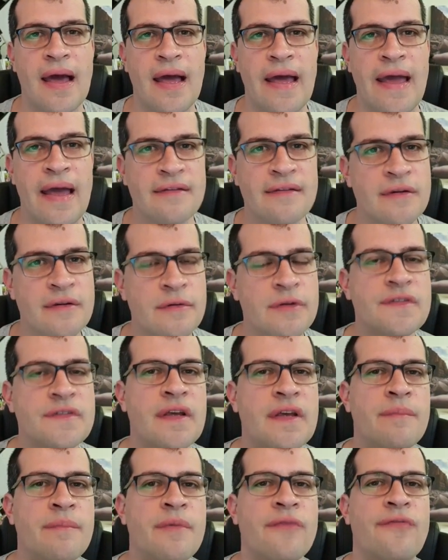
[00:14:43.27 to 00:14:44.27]
As I was
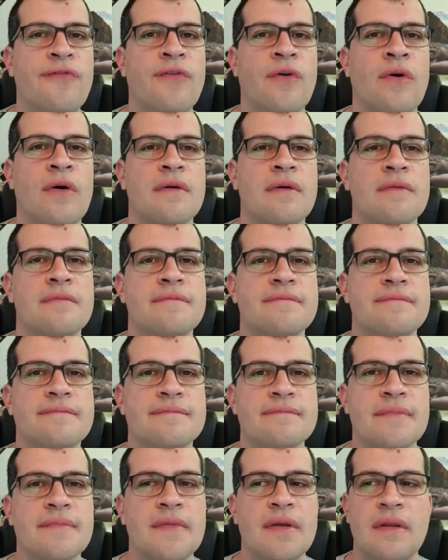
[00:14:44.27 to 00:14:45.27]
saying before,
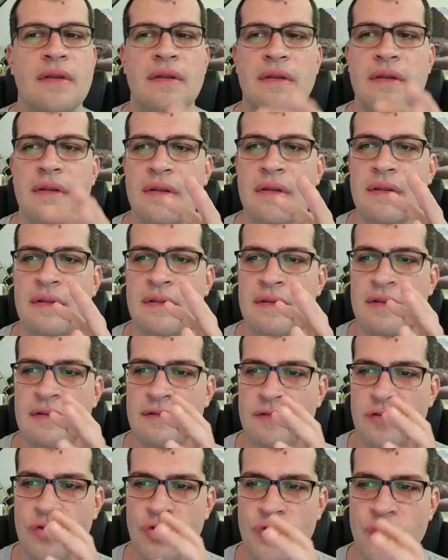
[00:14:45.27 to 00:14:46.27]

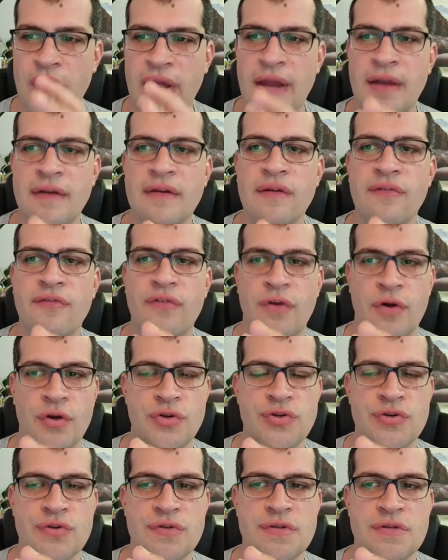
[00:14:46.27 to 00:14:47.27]
these greater
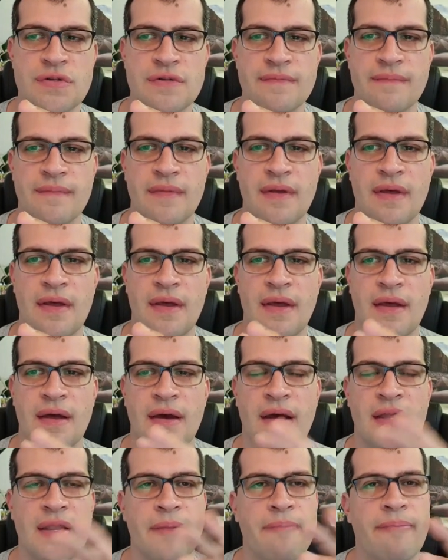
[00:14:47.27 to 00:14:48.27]
virtues
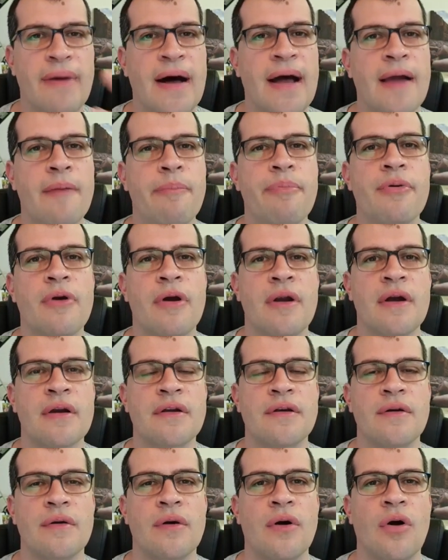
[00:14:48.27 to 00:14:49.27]
are the
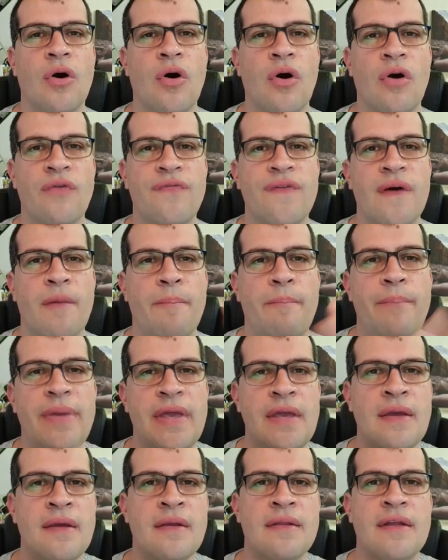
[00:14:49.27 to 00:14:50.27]
byproduct of a
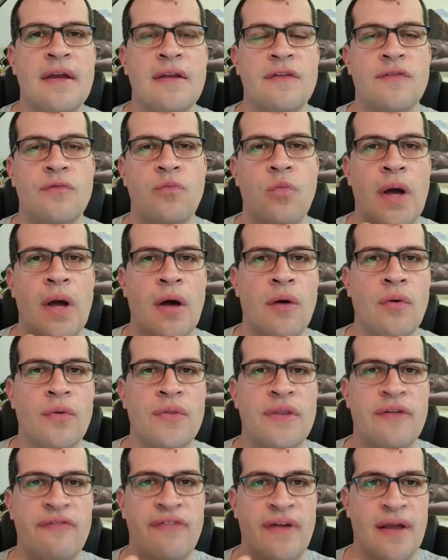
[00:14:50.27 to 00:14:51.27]
being that is well
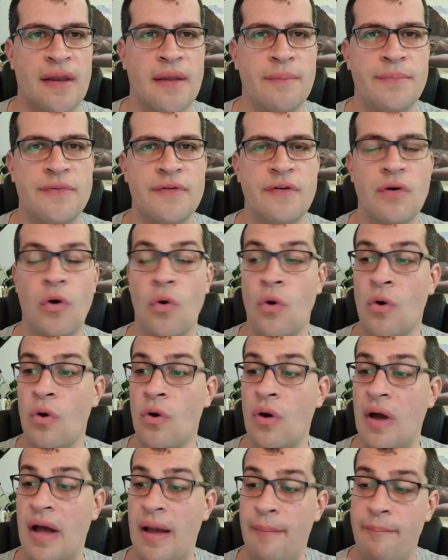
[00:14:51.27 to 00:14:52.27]
developed,
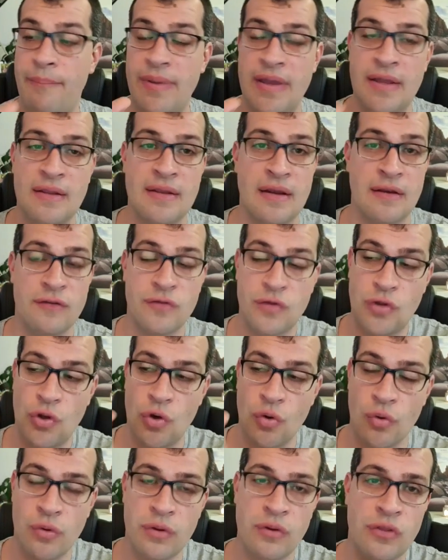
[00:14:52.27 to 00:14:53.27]
or a being that is
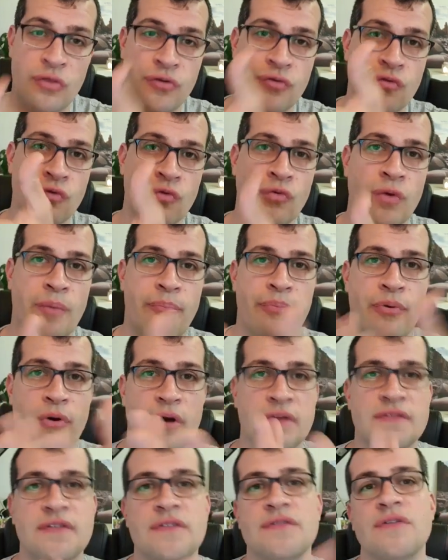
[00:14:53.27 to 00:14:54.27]
going through a
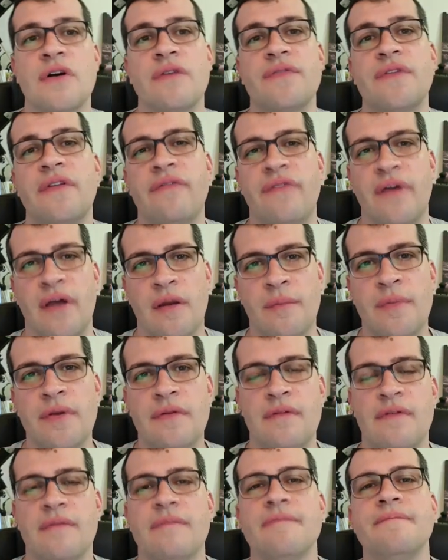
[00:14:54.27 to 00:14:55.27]
process of
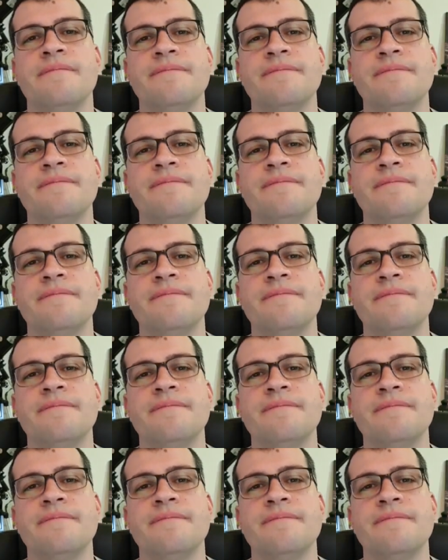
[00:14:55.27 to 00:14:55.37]
development.